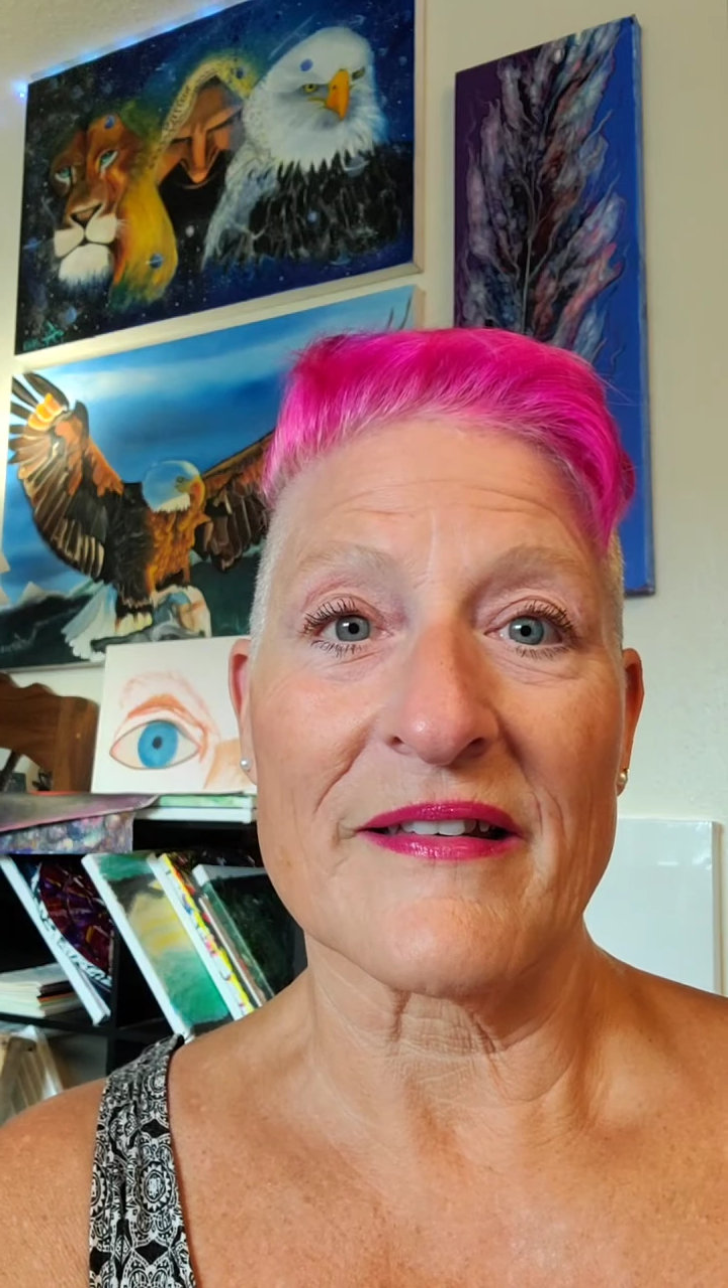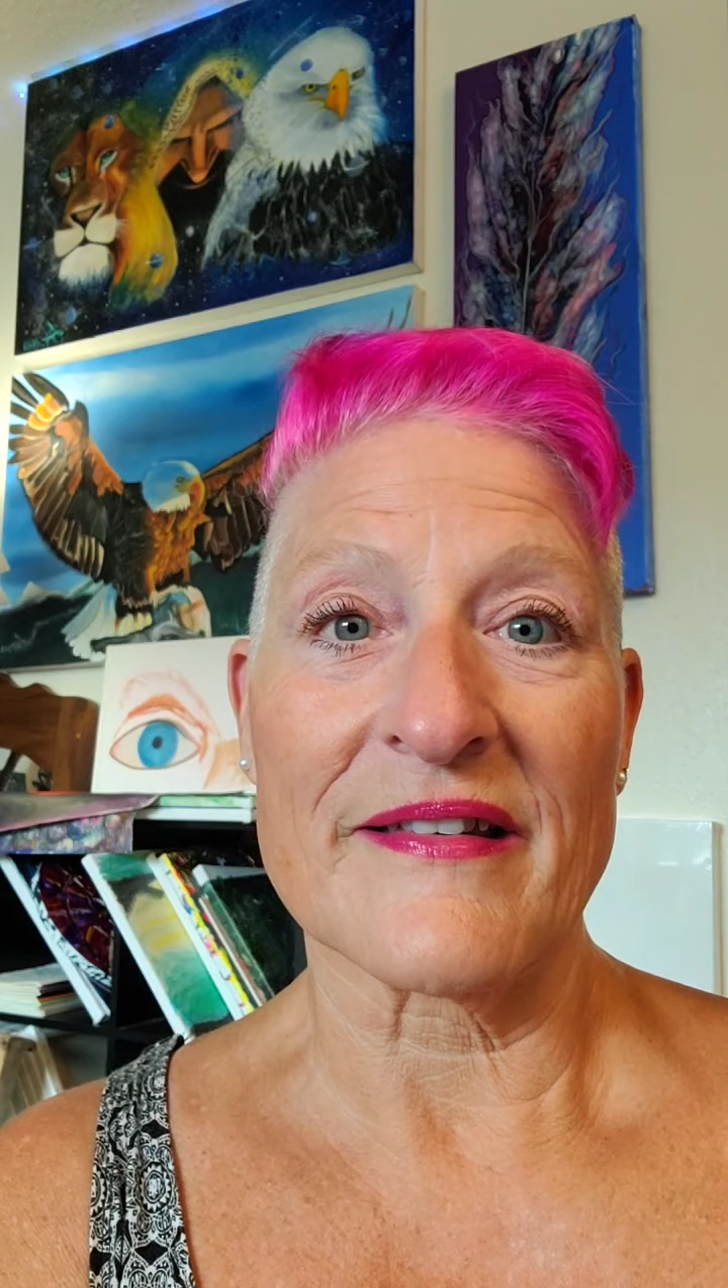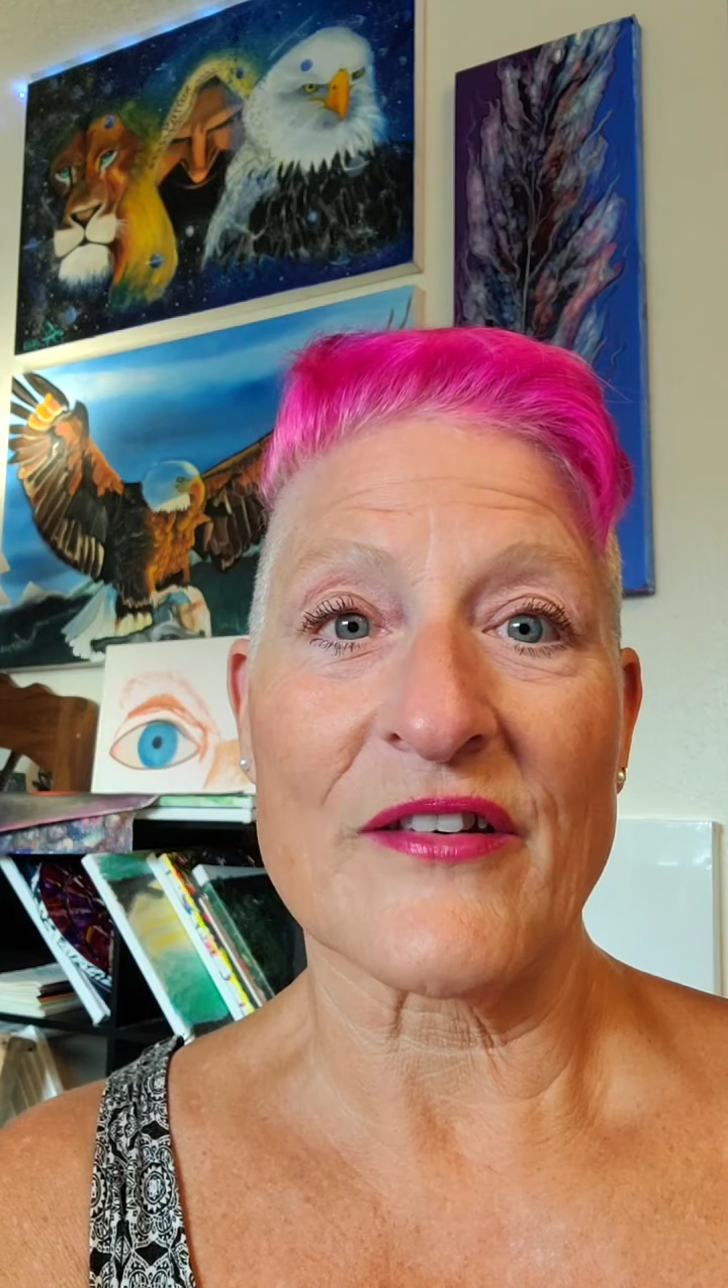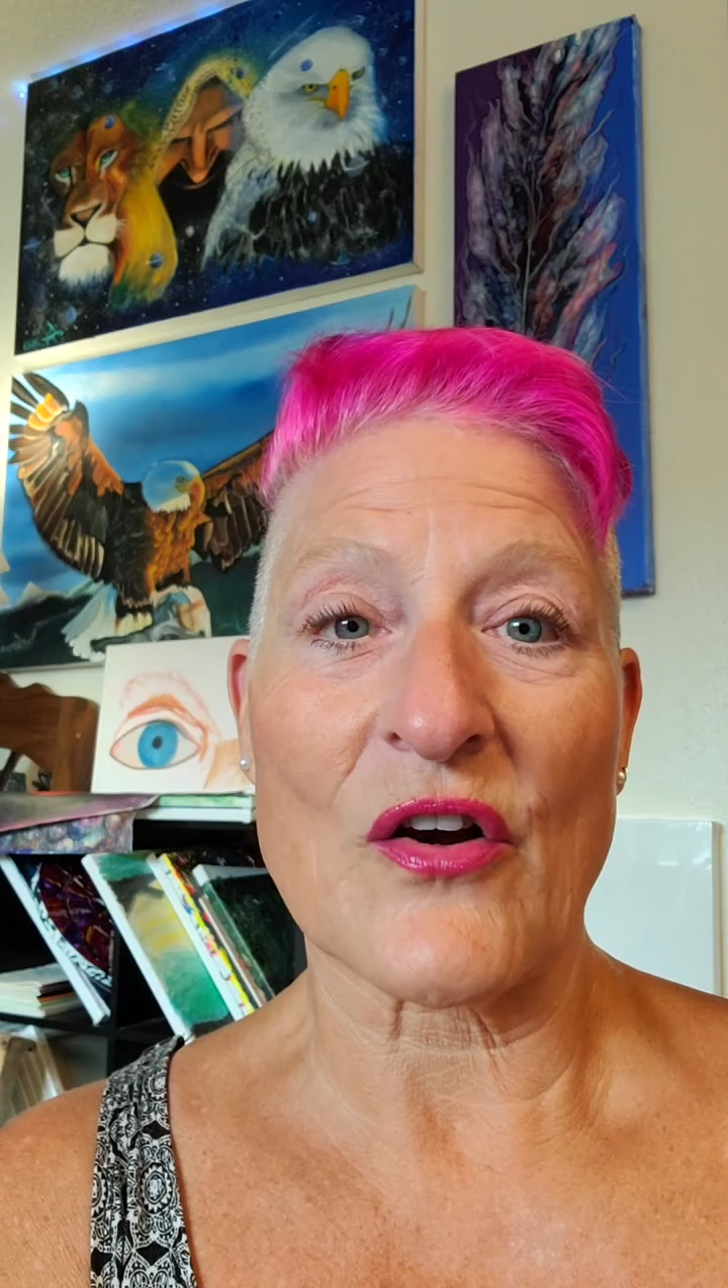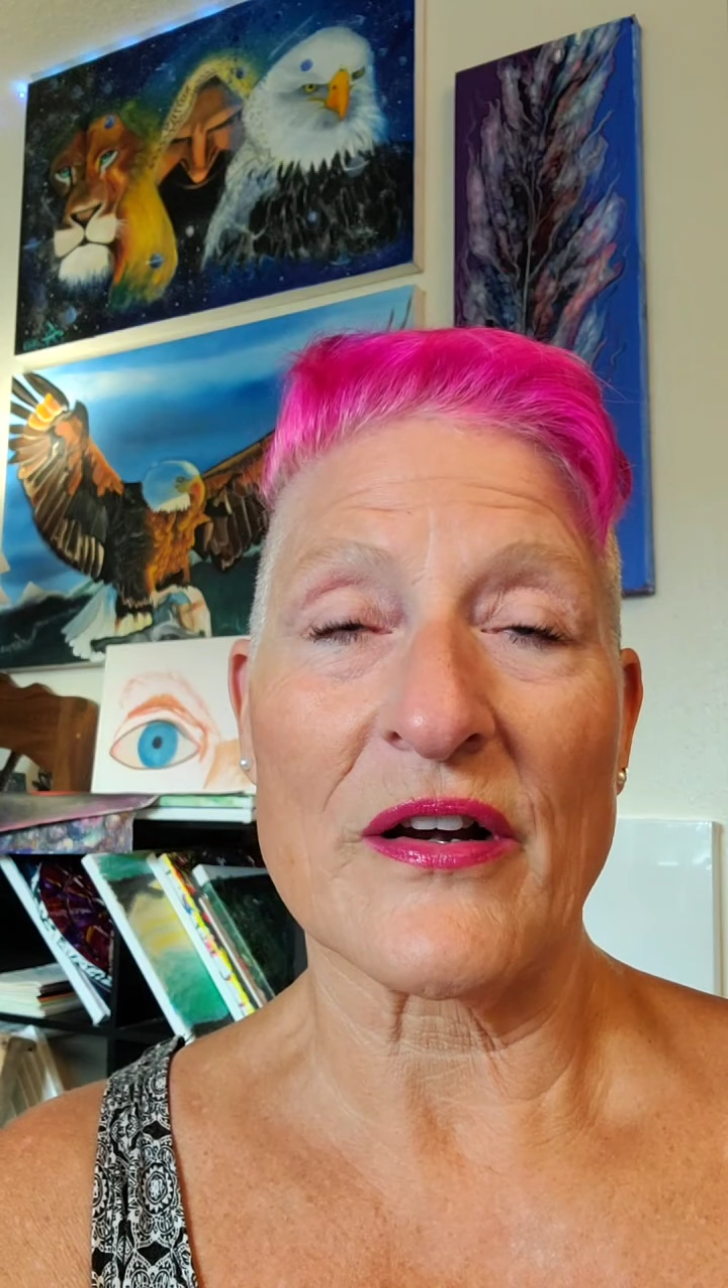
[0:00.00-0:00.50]

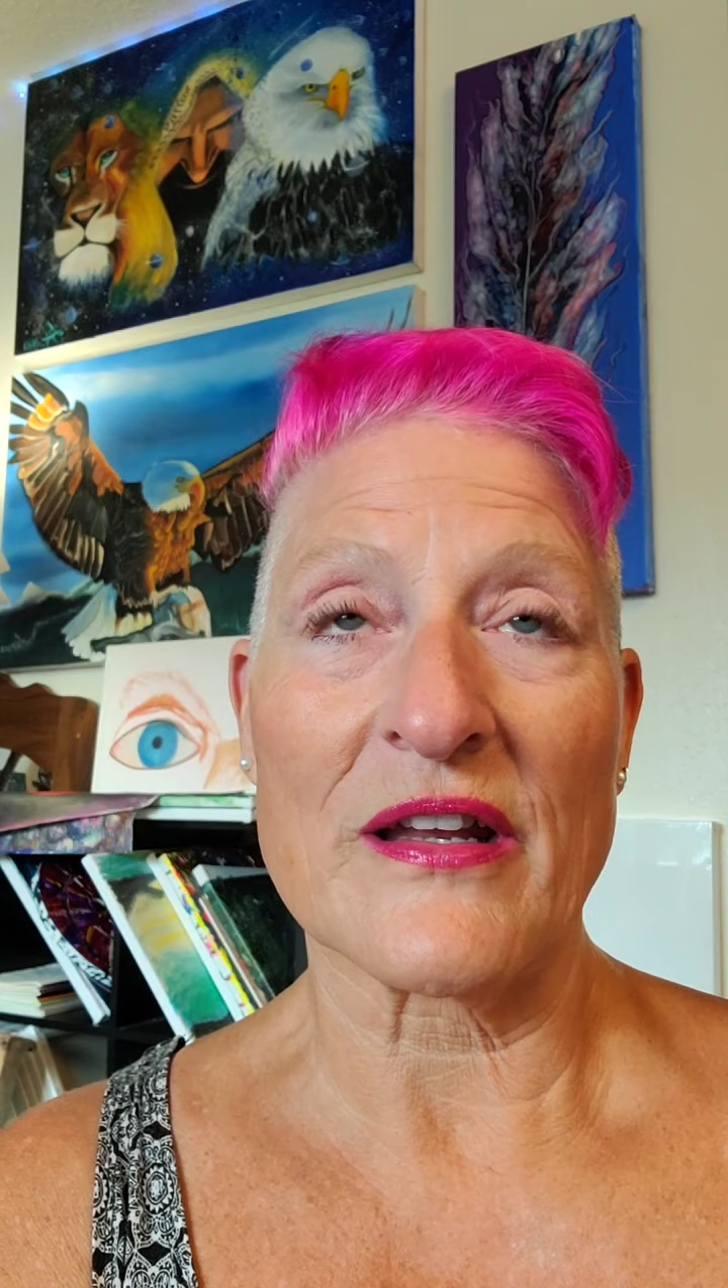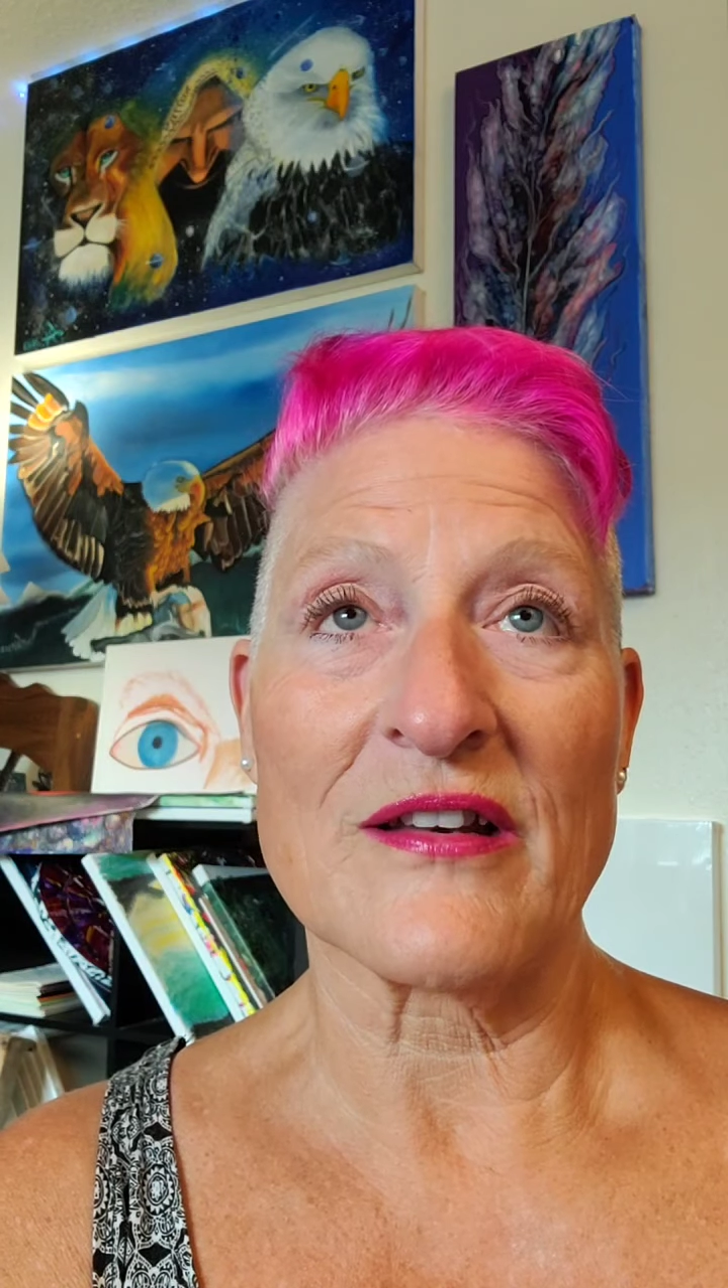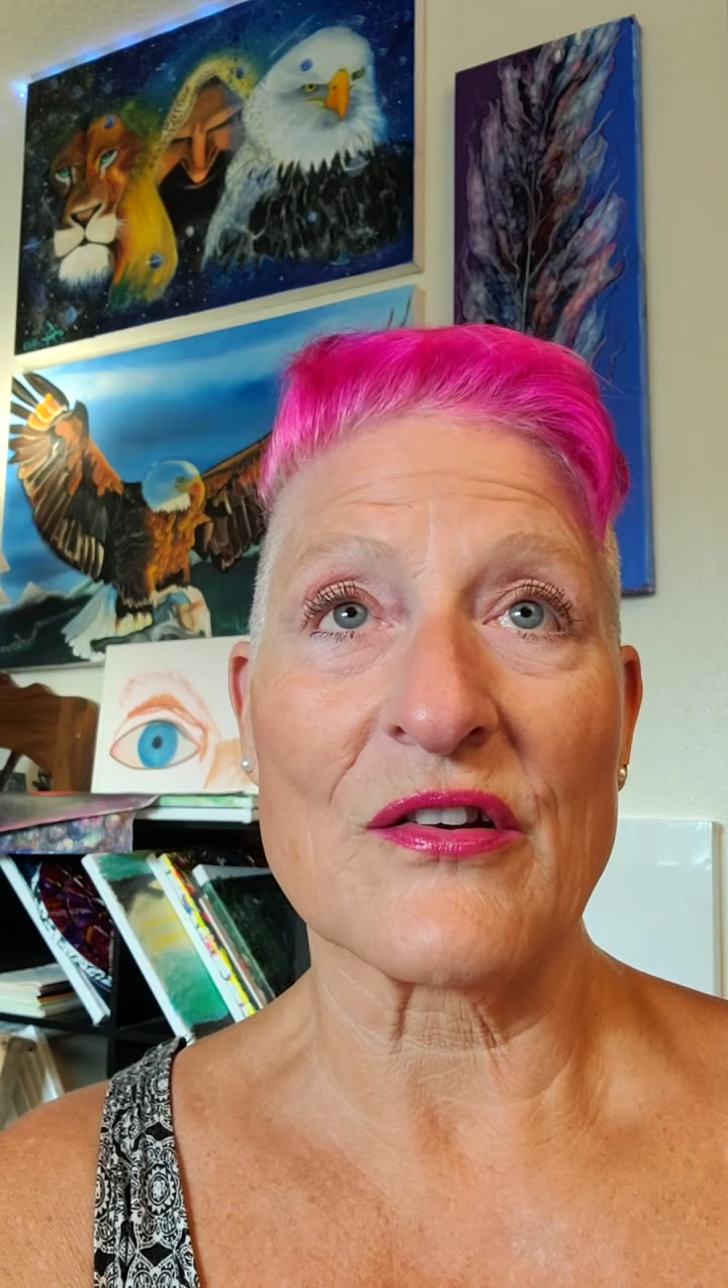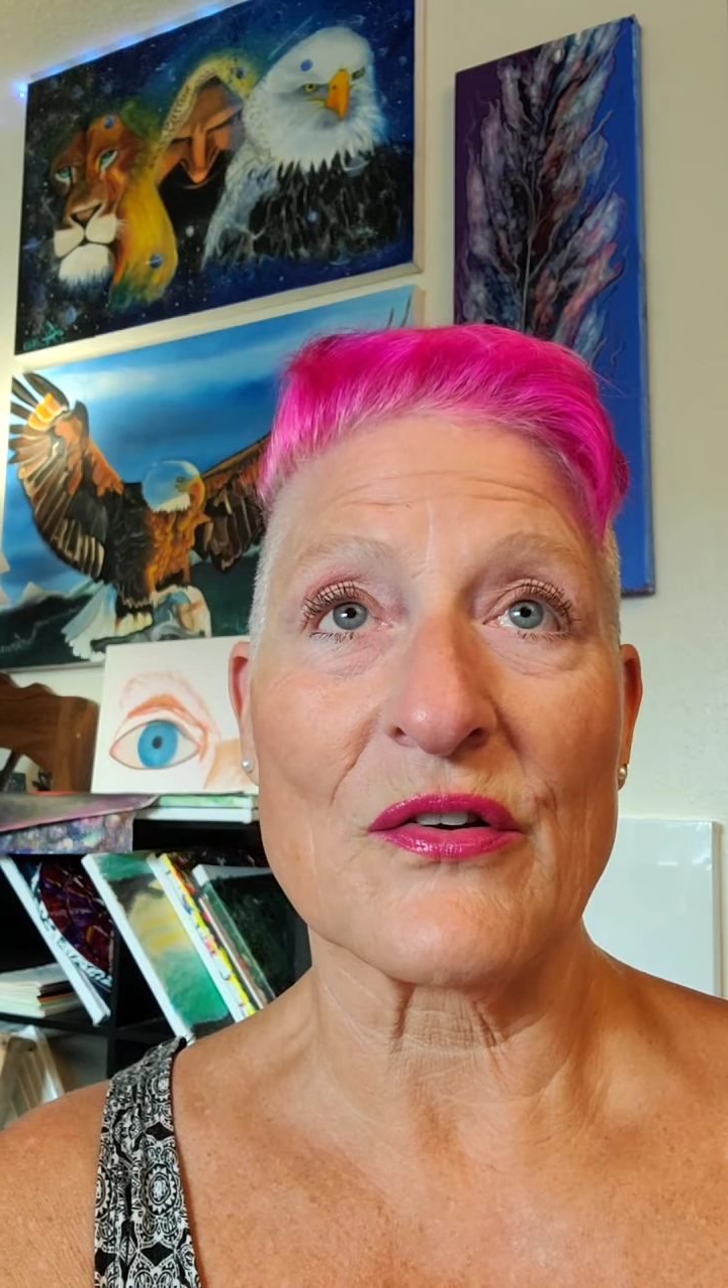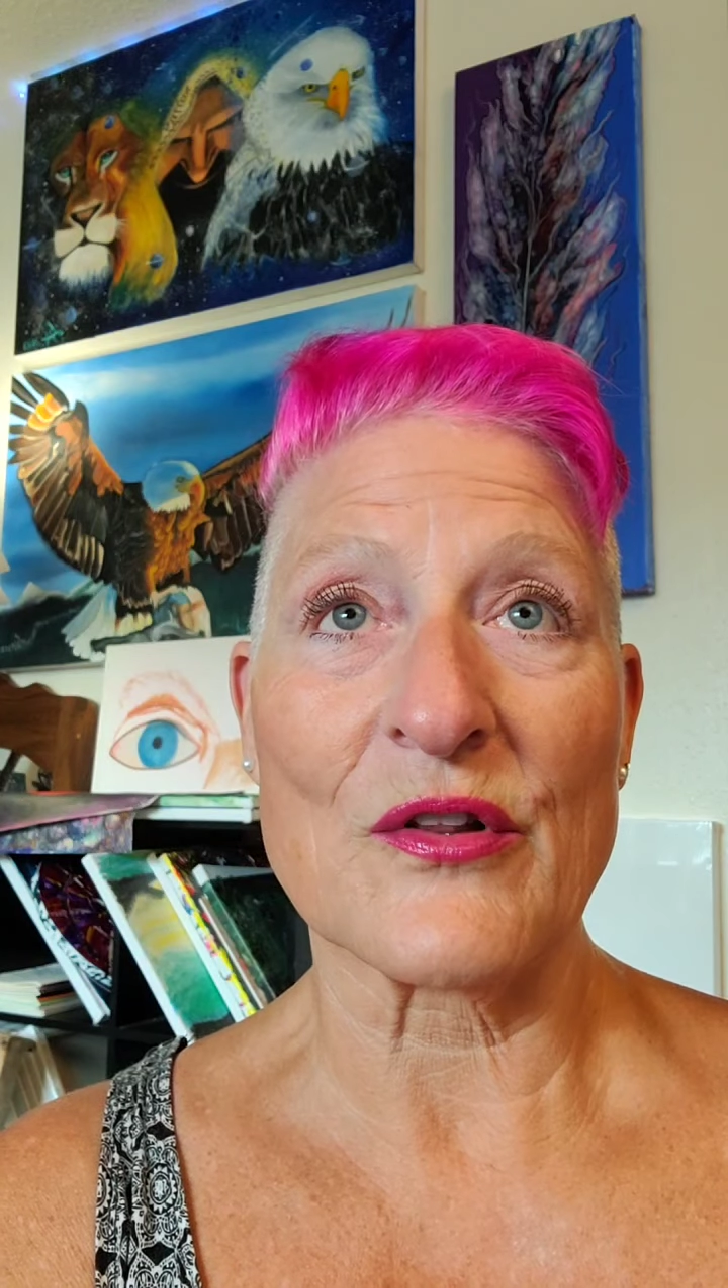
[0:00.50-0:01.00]
started to